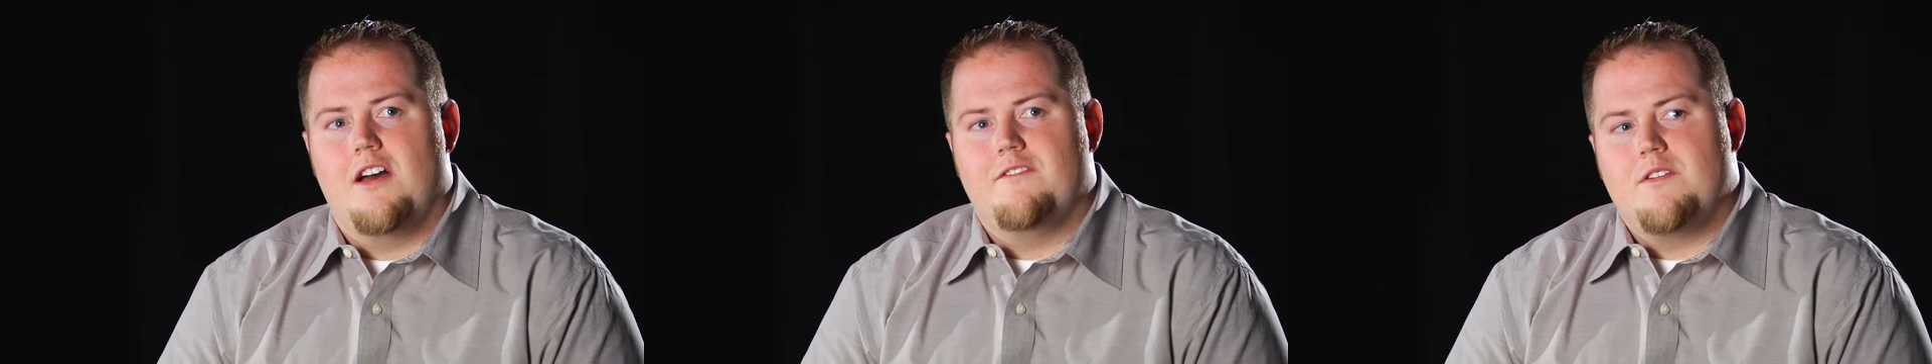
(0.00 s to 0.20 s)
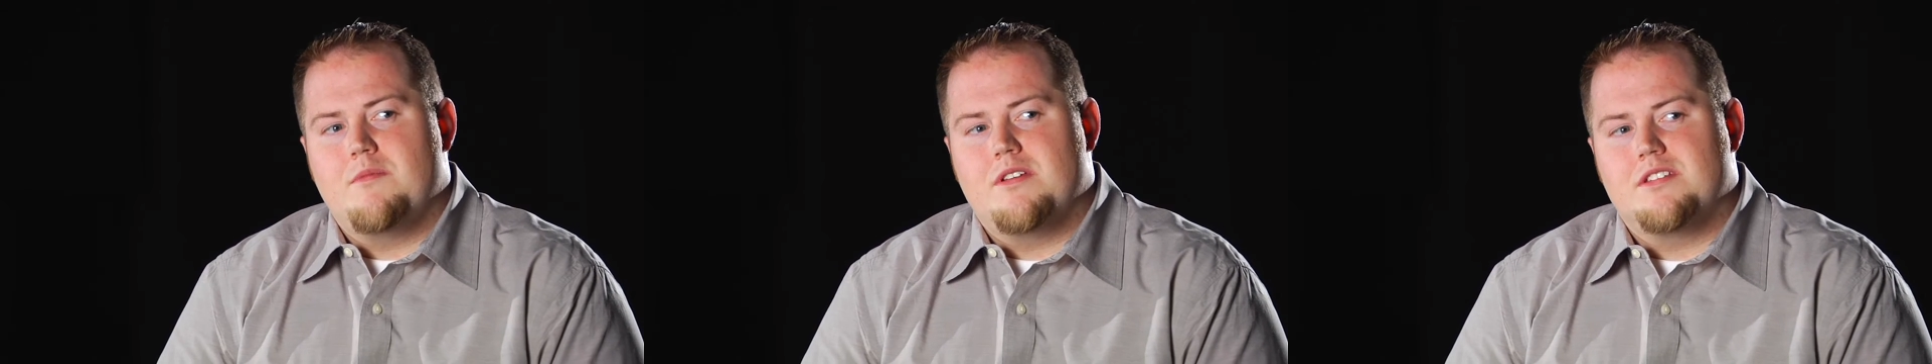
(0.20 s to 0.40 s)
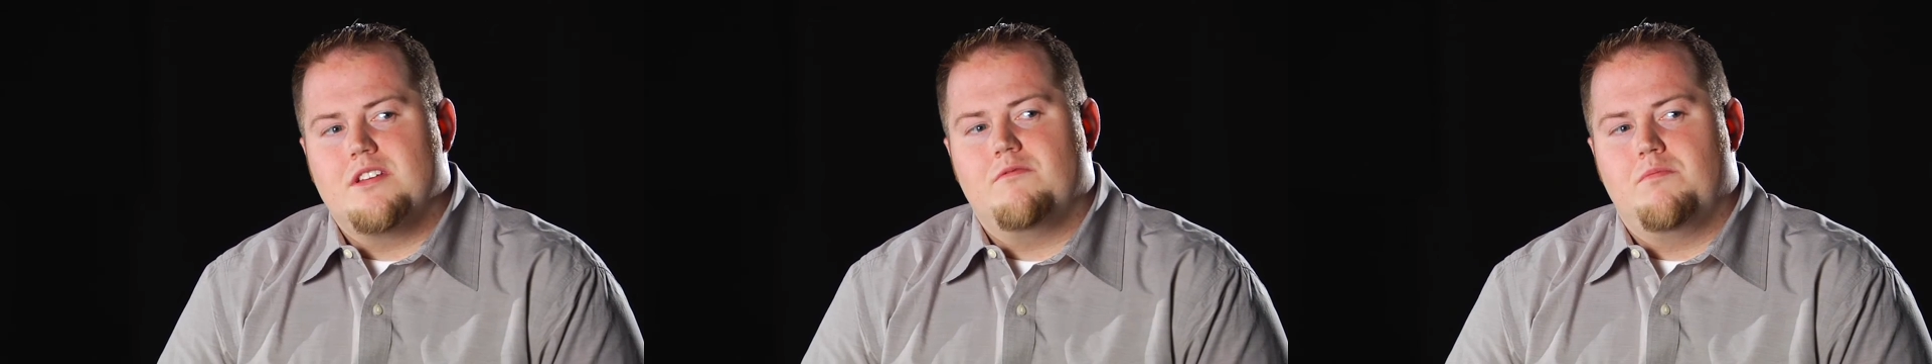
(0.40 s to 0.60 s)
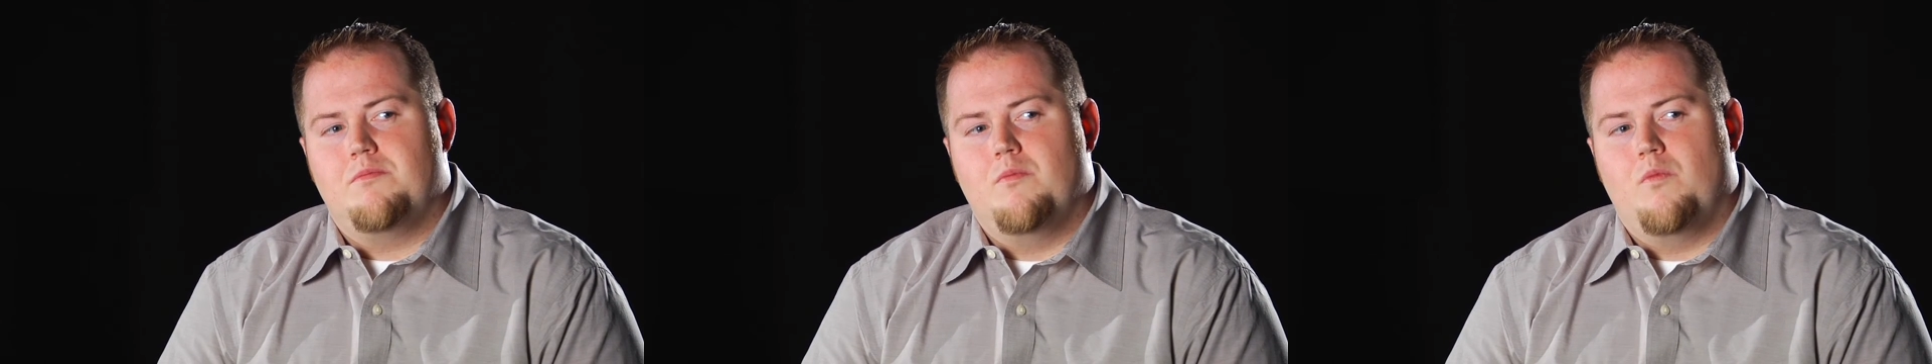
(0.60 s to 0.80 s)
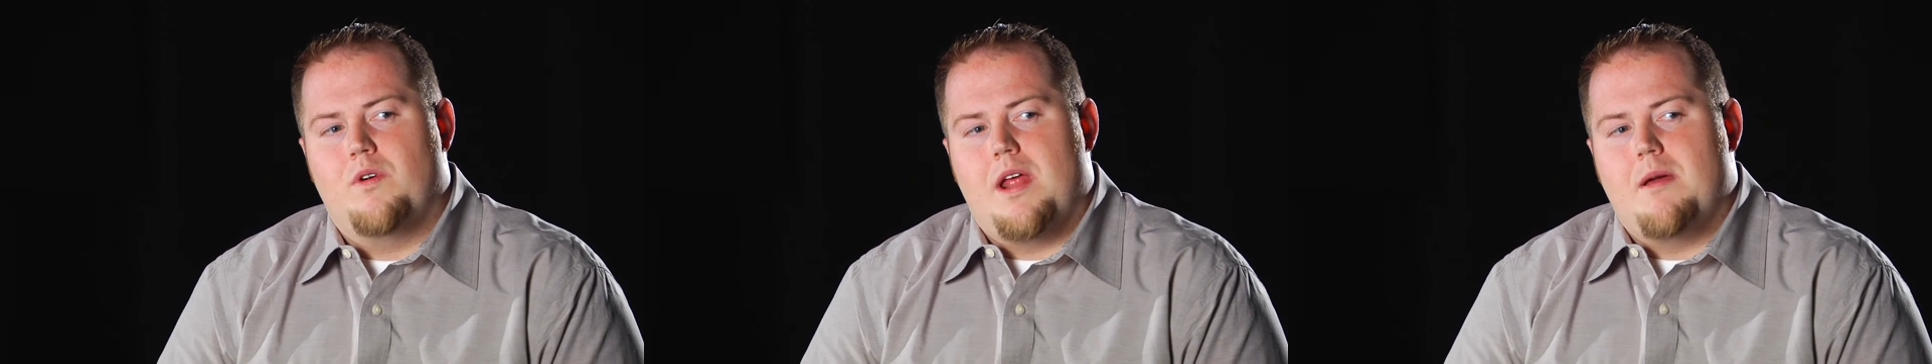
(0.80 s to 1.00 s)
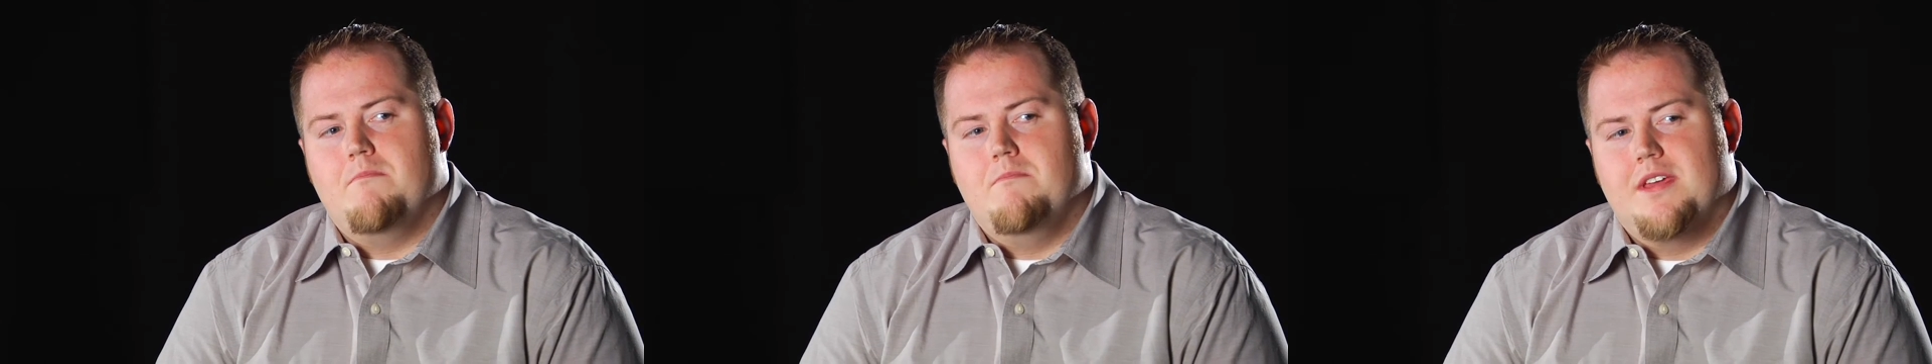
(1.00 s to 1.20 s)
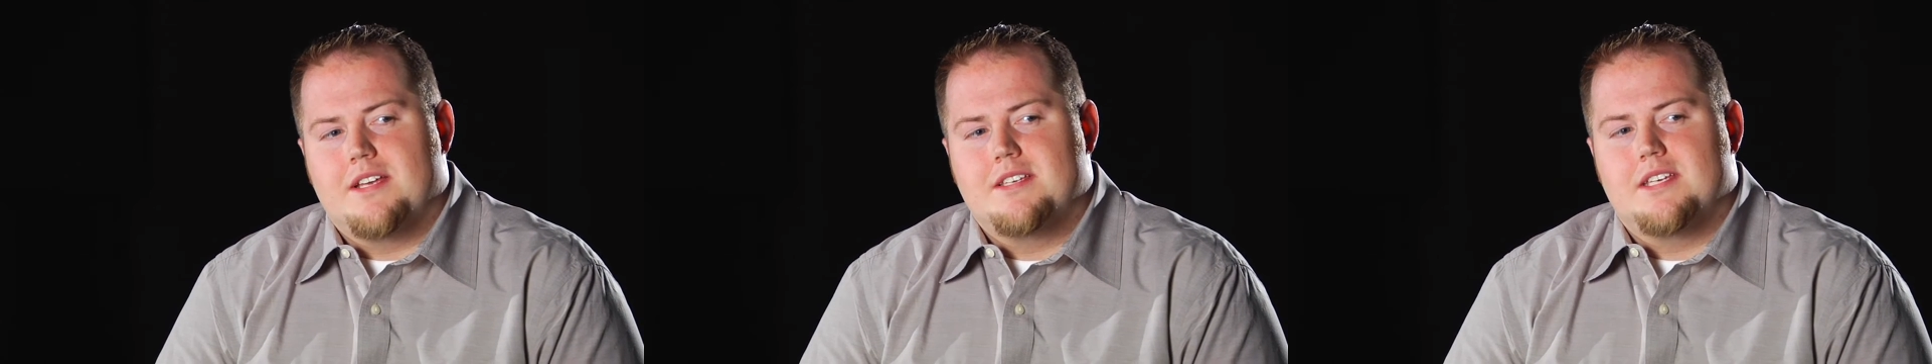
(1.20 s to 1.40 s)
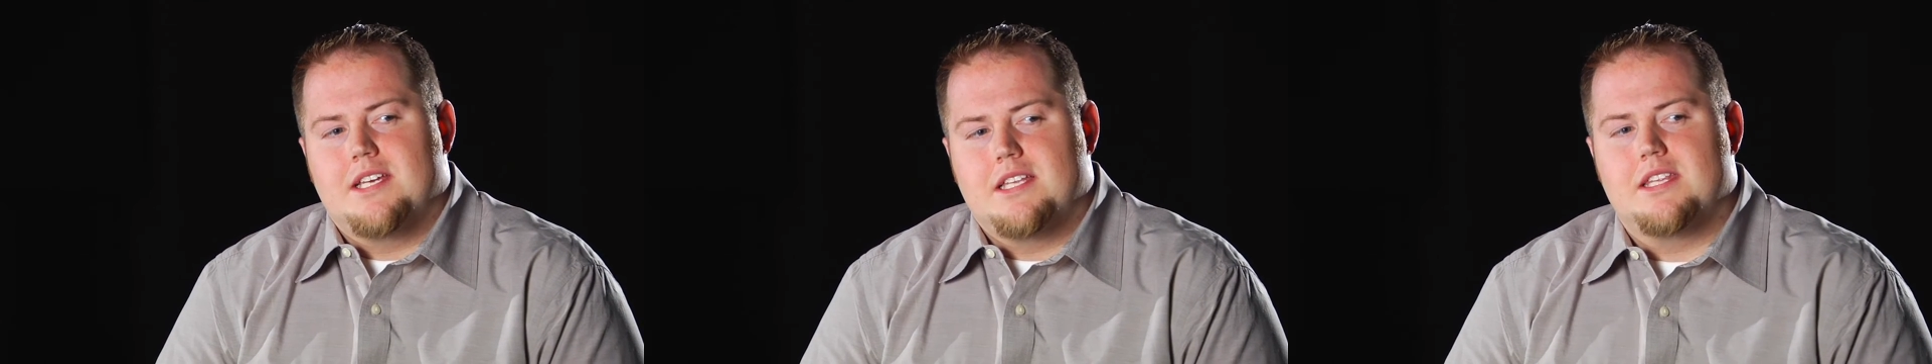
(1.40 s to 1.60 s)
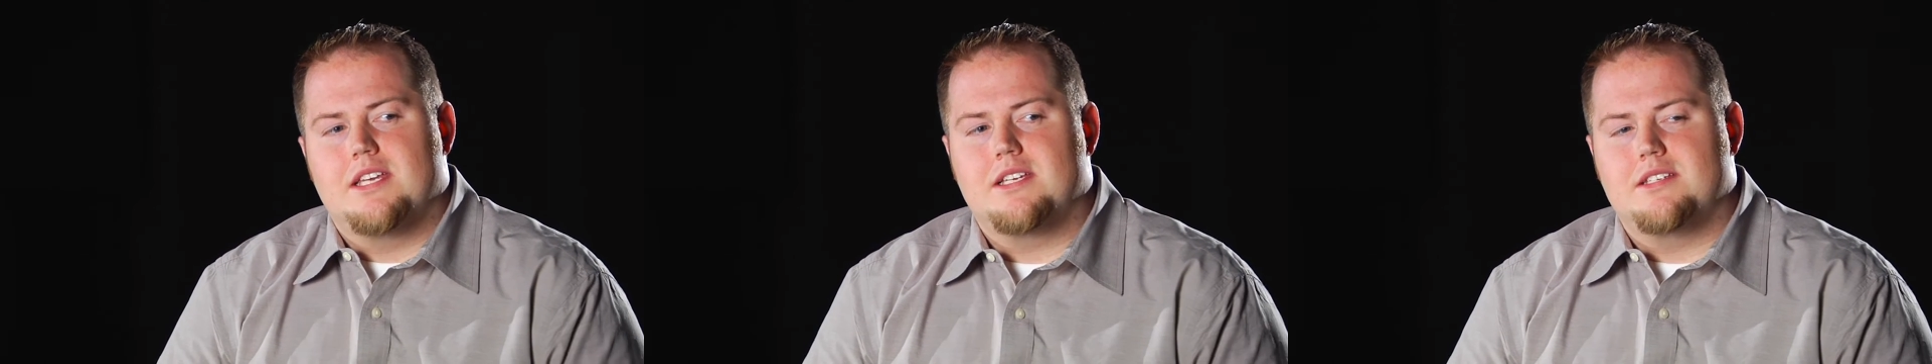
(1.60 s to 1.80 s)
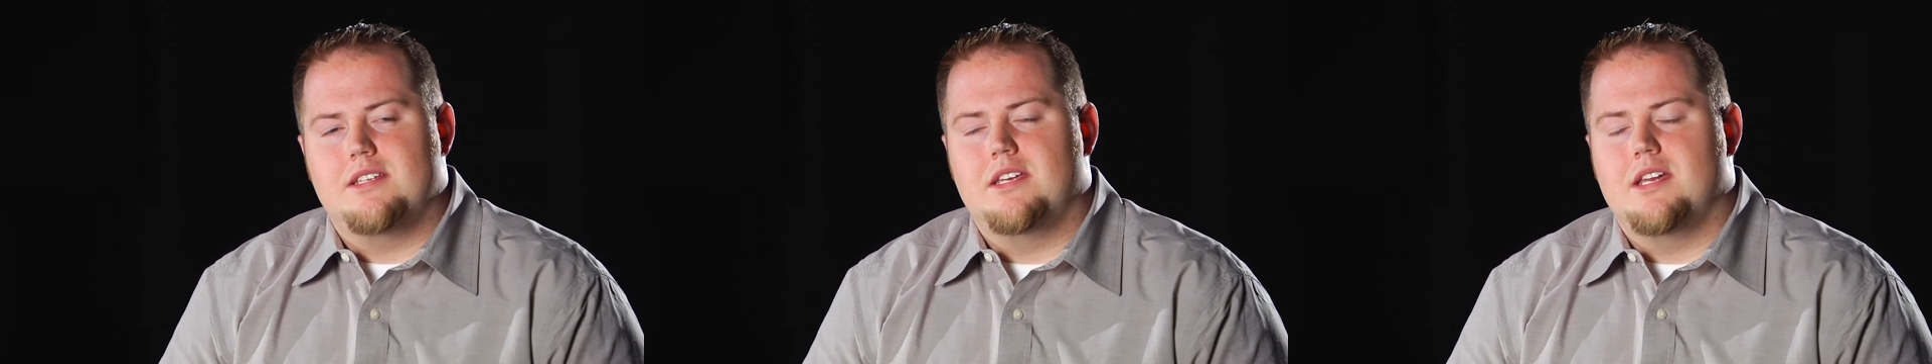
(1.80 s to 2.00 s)
I find myself when I'm mixing
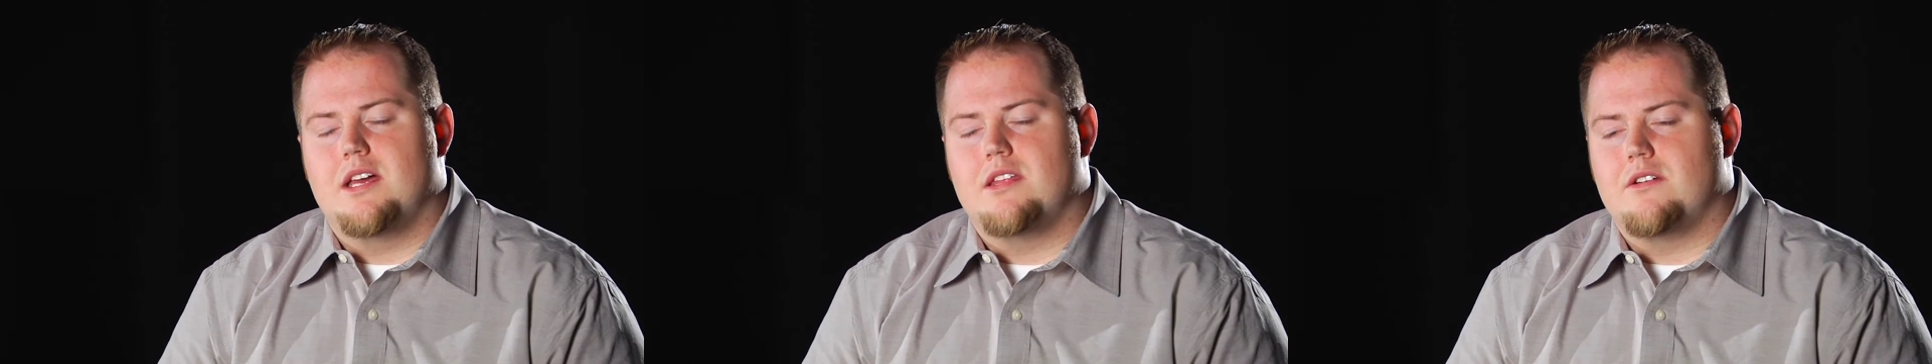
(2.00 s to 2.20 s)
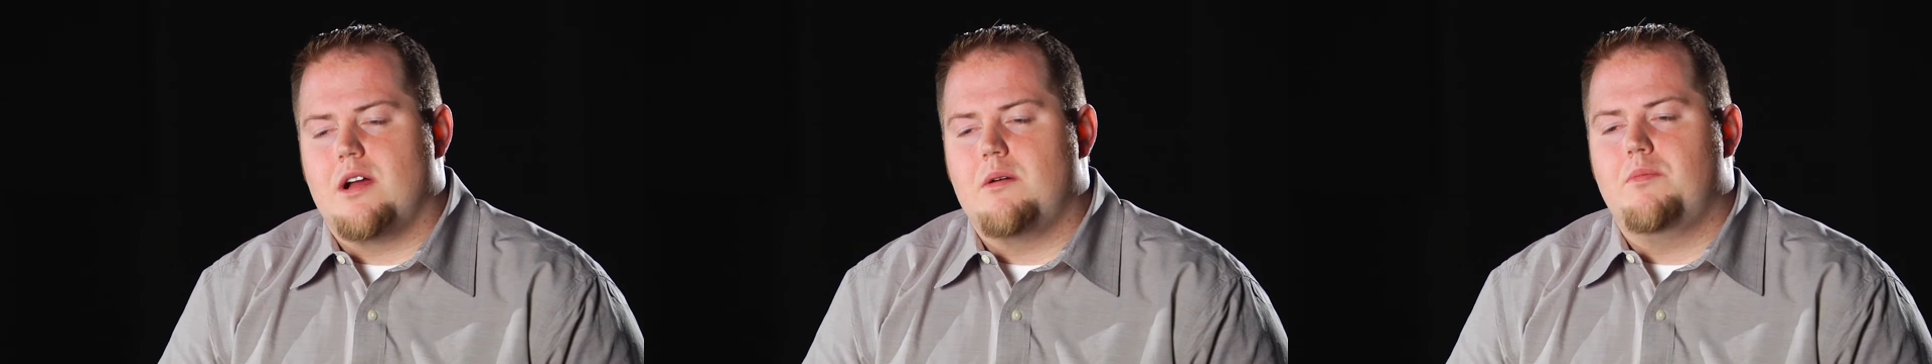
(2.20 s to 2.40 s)
things together,